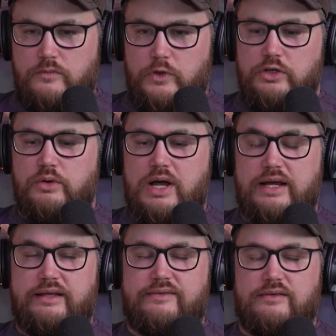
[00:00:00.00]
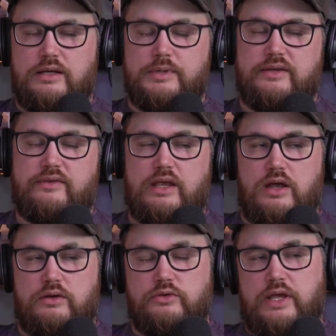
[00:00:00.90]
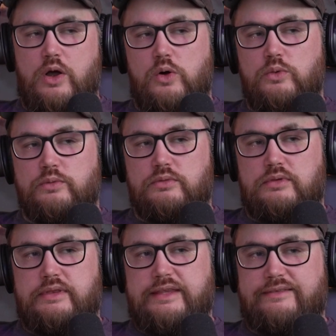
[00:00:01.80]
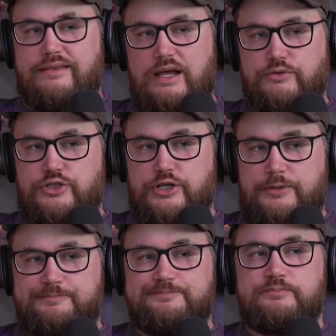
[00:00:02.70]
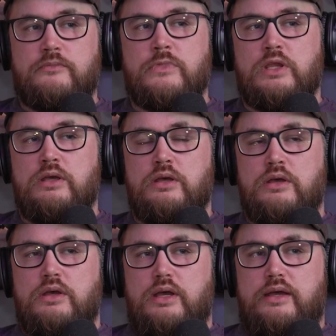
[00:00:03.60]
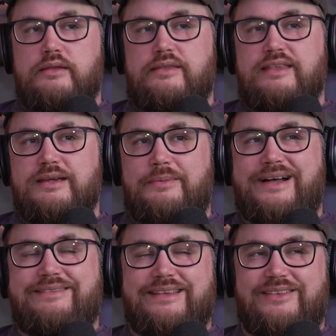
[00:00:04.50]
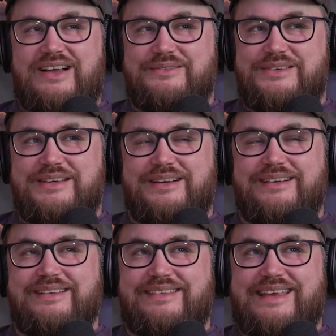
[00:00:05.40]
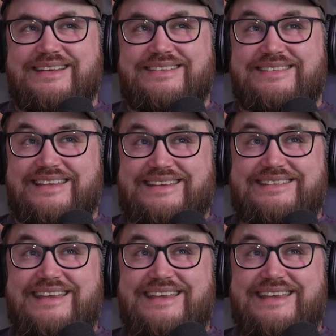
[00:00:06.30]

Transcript: high-end celebrities, they own this lounge chair. And the thing about the lounge chair is that it's like